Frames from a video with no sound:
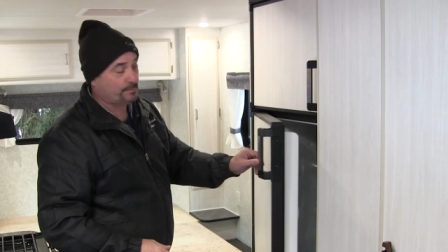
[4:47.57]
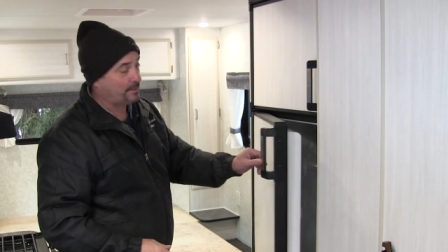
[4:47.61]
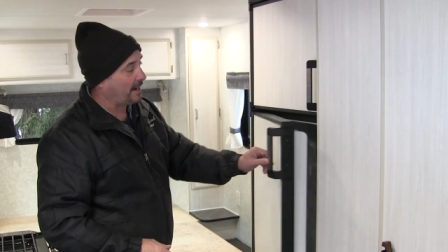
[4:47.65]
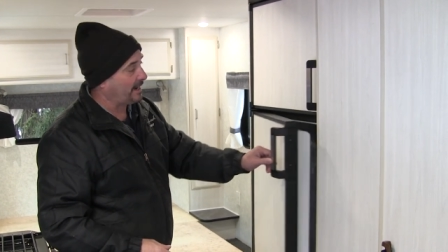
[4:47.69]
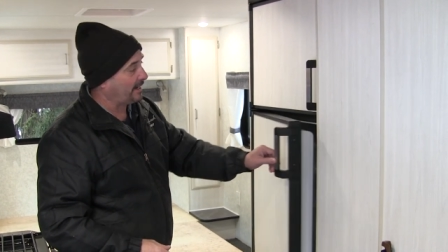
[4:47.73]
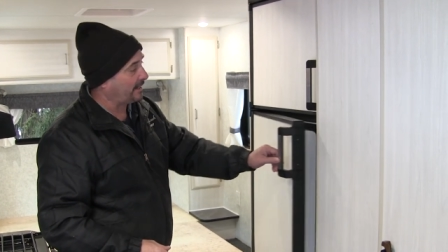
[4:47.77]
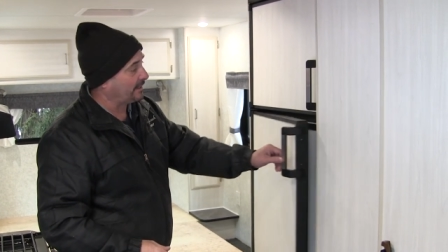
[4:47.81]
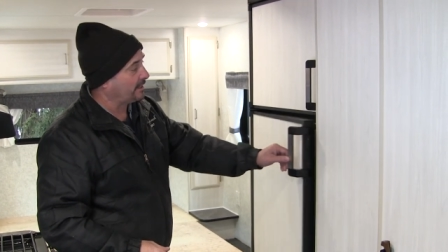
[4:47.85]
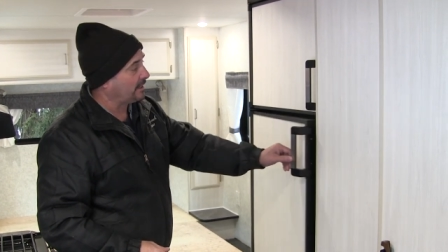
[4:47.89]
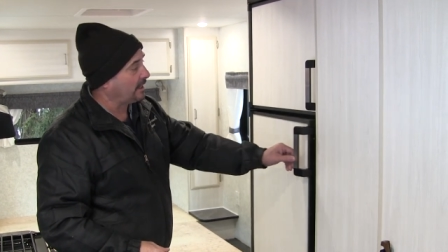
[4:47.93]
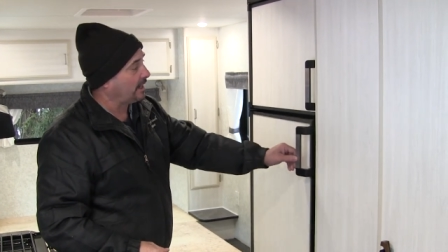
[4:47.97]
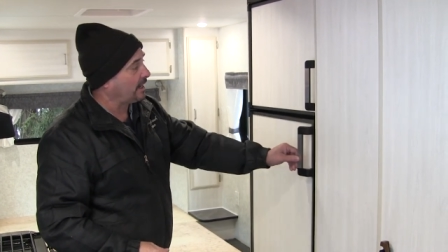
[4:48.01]

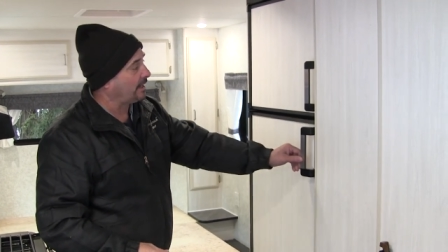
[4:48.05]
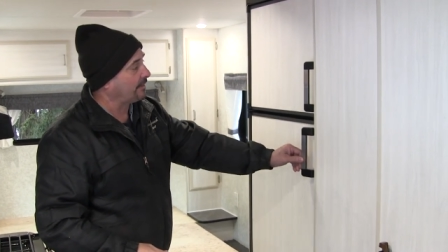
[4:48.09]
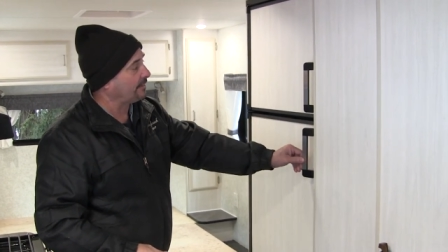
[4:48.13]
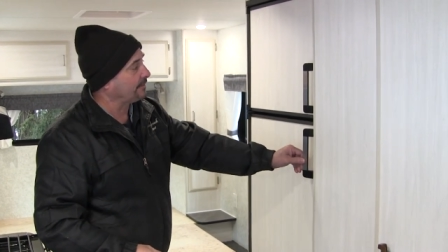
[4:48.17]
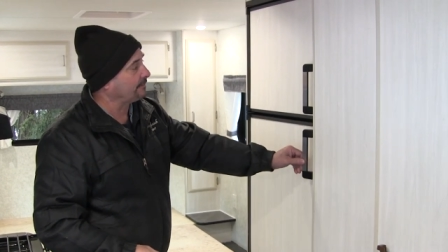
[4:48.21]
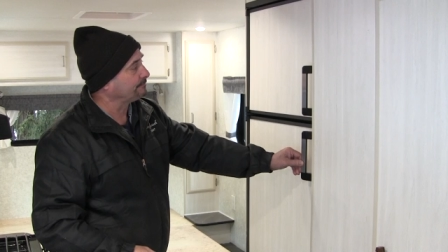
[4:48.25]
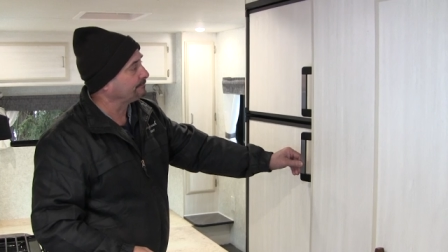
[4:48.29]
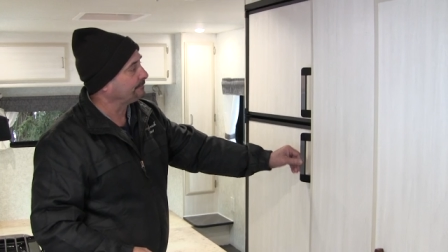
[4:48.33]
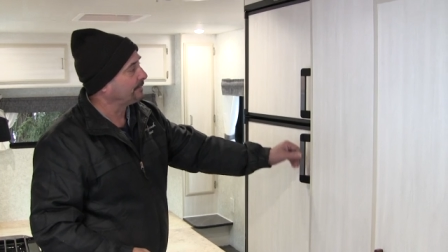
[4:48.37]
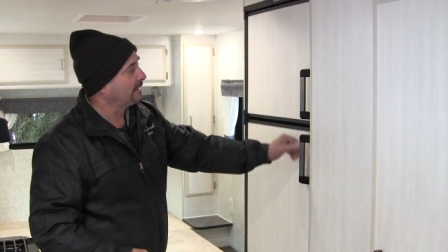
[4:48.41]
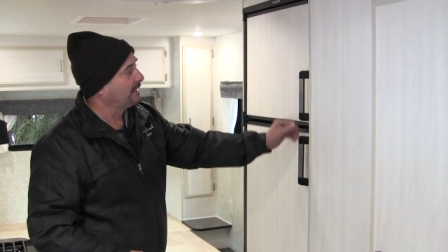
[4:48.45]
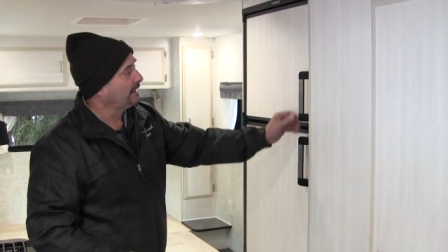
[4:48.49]
button on
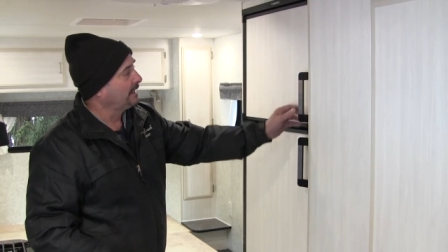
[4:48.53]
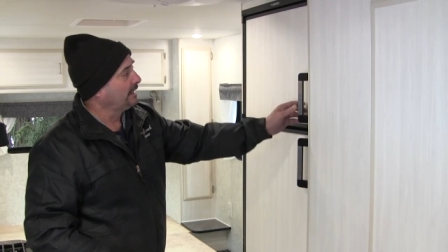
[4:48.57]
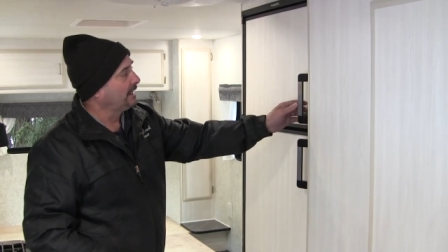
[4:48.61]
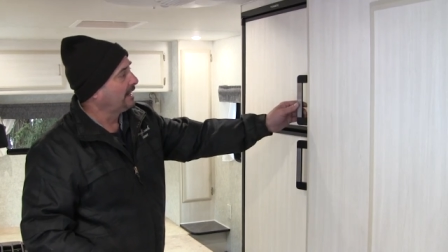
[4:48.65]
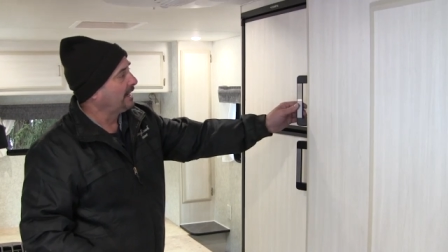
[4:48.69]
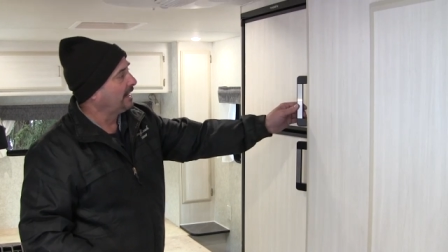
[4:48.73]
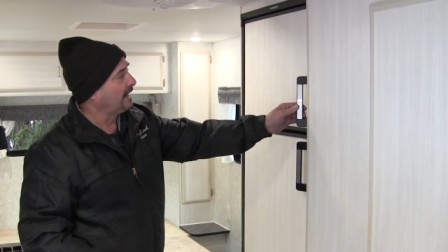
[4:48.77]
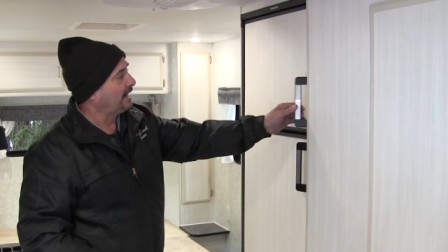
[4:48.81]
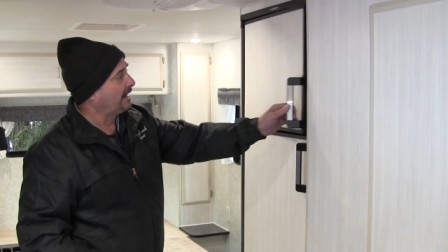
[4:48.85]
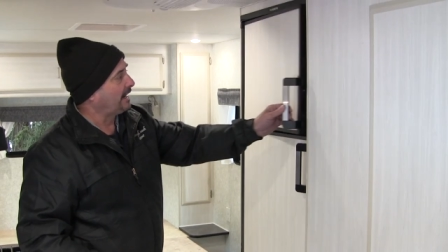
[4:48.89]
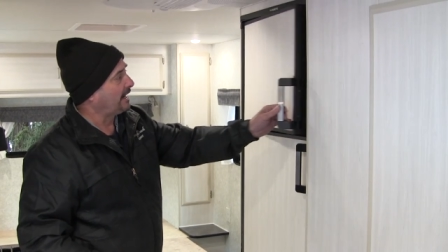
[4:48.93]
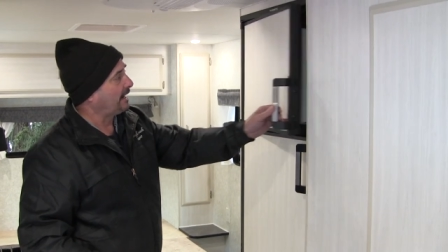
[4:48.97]
them.
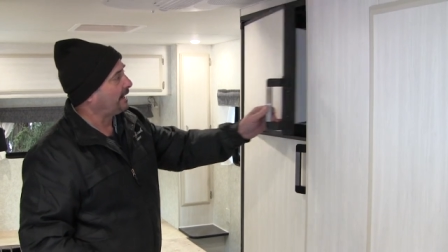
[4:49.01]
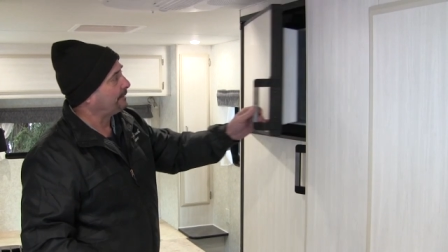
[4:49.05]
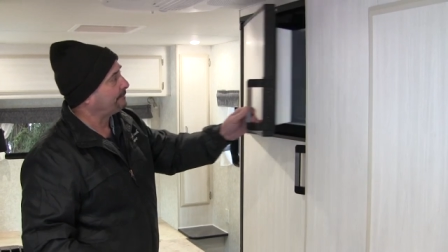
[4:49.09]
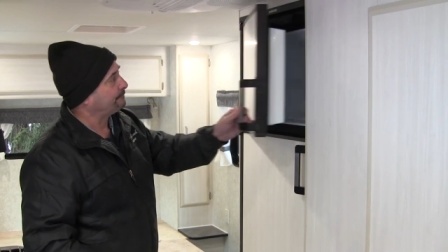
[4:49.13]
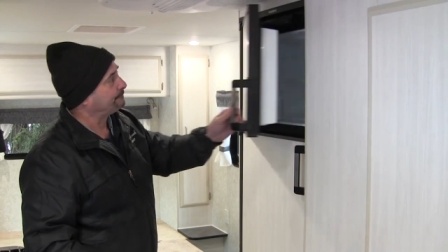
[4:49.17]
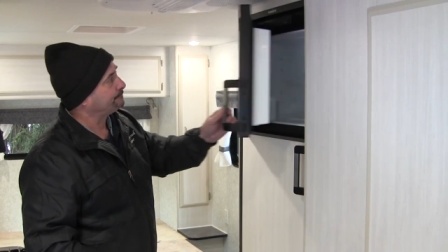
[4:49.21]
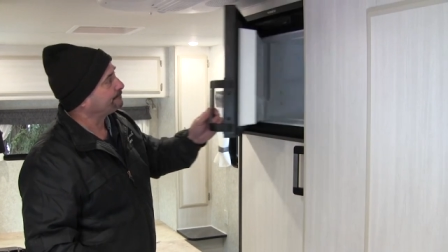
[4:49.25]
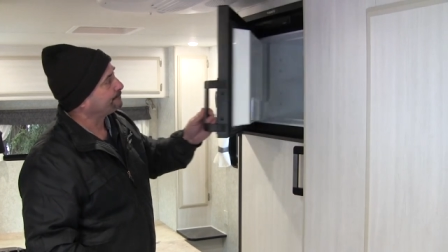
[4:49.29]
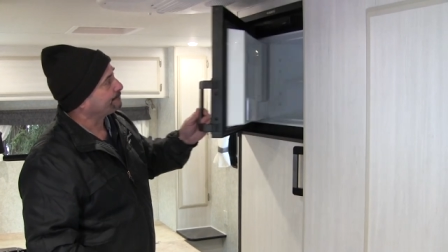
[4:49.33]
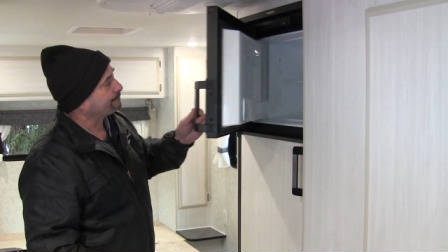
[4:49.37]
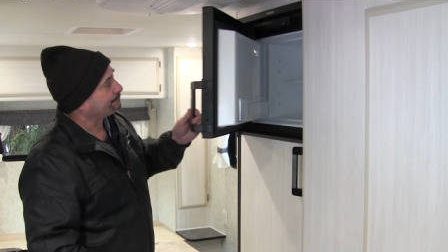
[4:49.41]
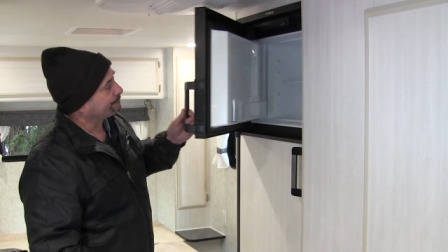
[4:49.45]

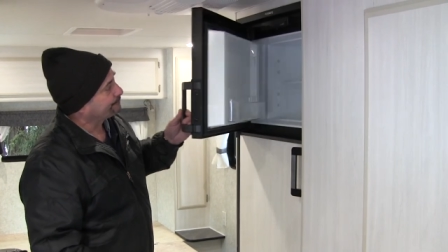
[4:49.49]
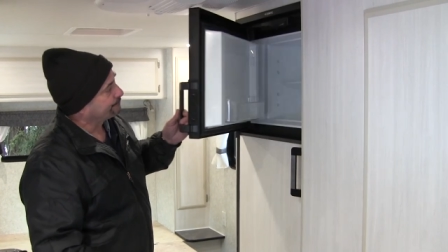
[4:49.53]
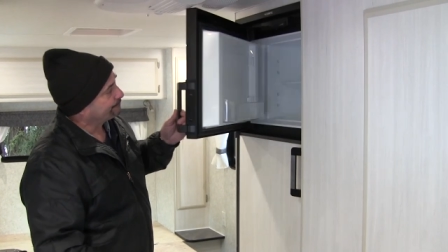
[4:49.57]
Um,